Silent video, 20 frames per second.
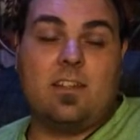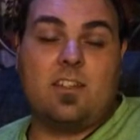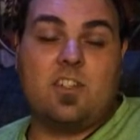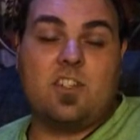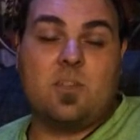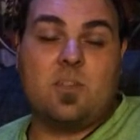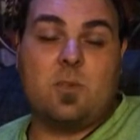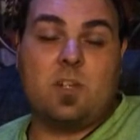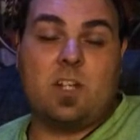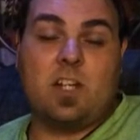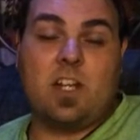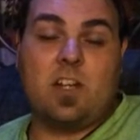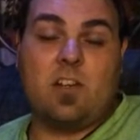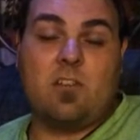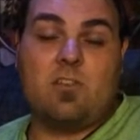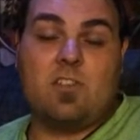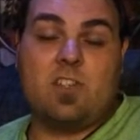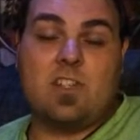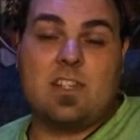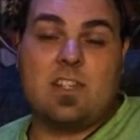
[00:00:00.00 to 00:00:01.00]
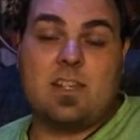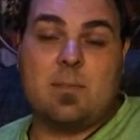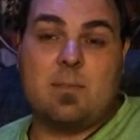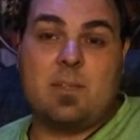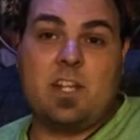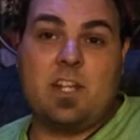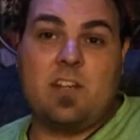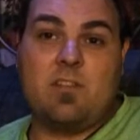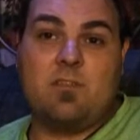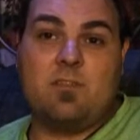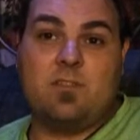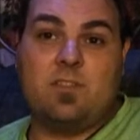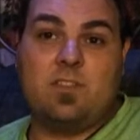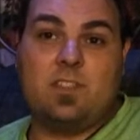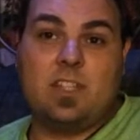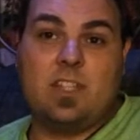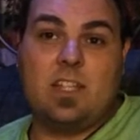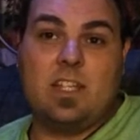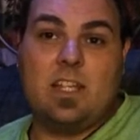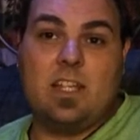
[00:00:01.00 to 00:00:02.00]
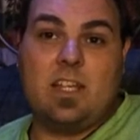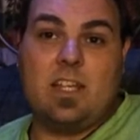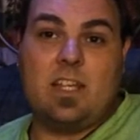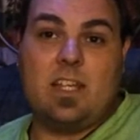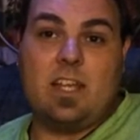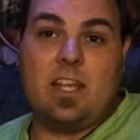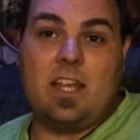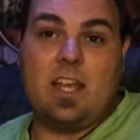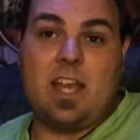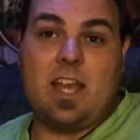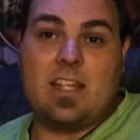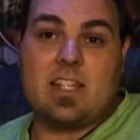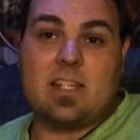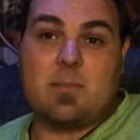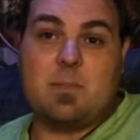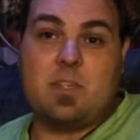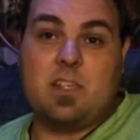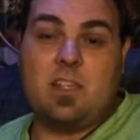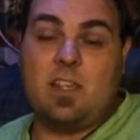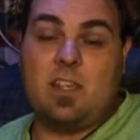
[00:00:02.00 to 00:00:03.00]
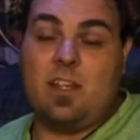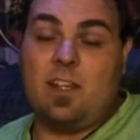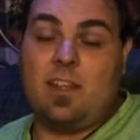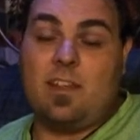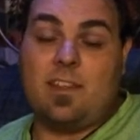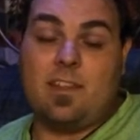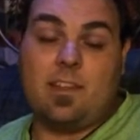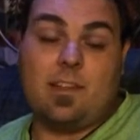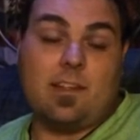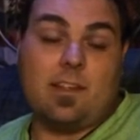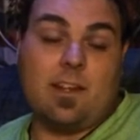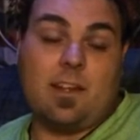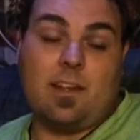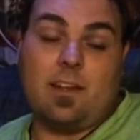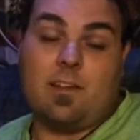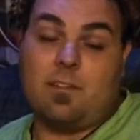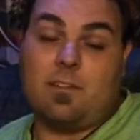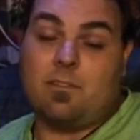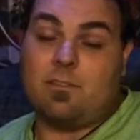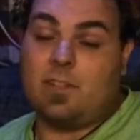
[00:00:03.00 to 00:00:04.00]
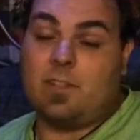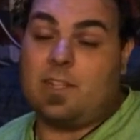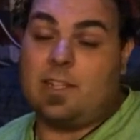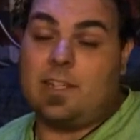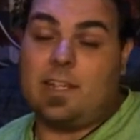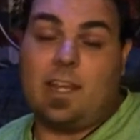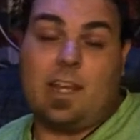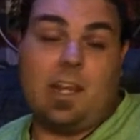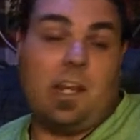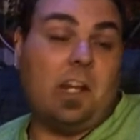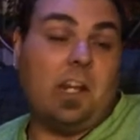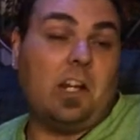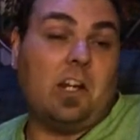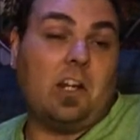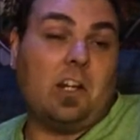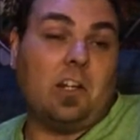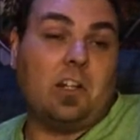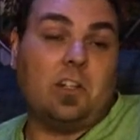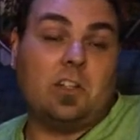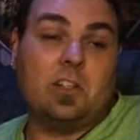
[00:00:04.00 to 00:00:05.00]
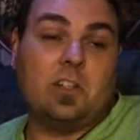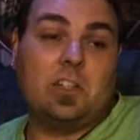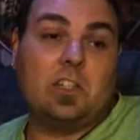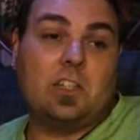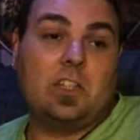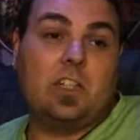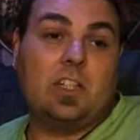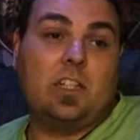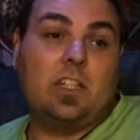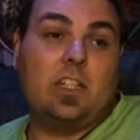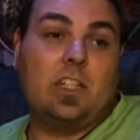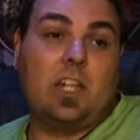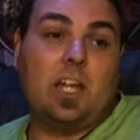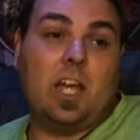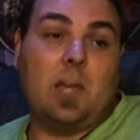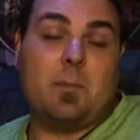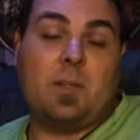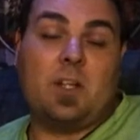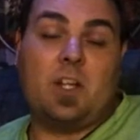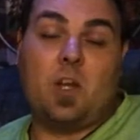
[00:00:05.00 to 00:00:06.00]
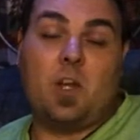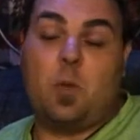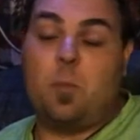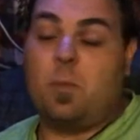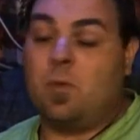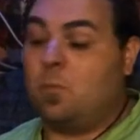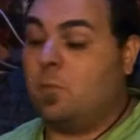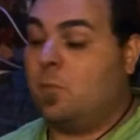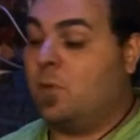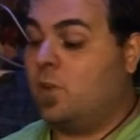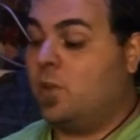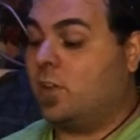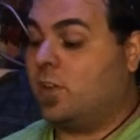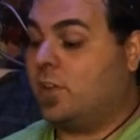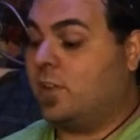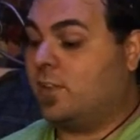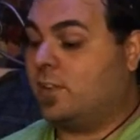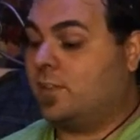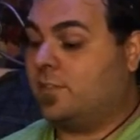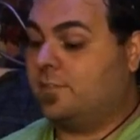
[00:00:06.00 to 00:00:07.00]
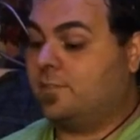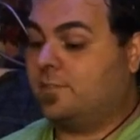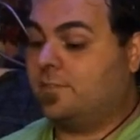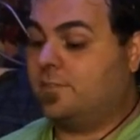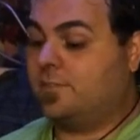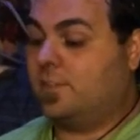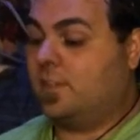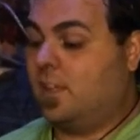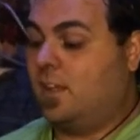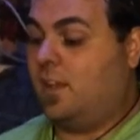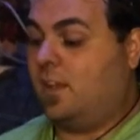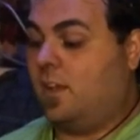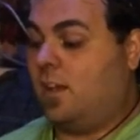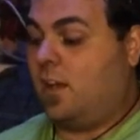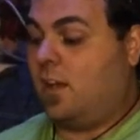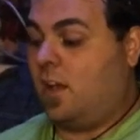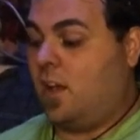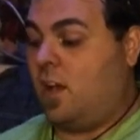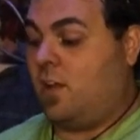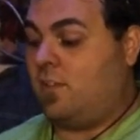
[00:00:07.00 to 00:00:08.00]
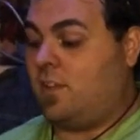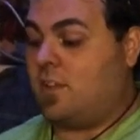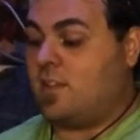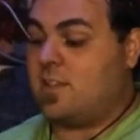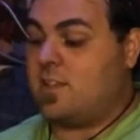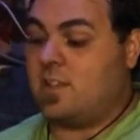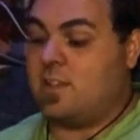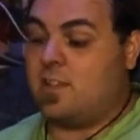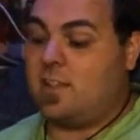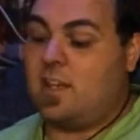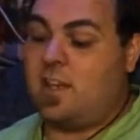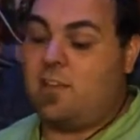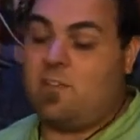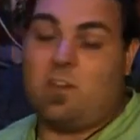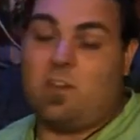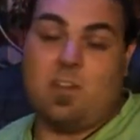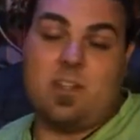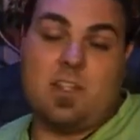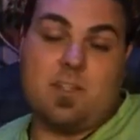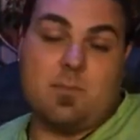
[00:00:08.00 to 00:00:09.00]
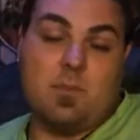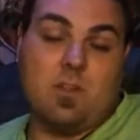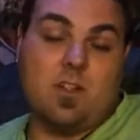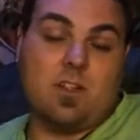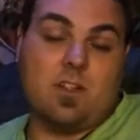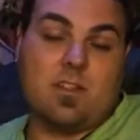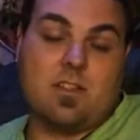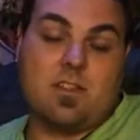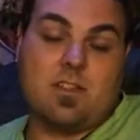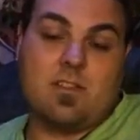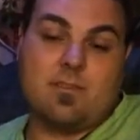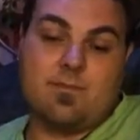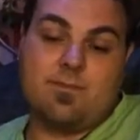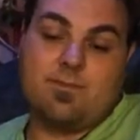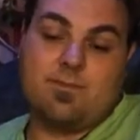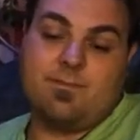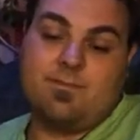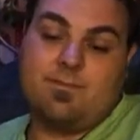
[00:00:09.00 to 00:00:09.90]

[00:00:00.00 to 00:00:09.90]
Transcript: that you want to know, just let me know. Ask me anything. I don't really care. I'm an open book. Obviously, I have all these books.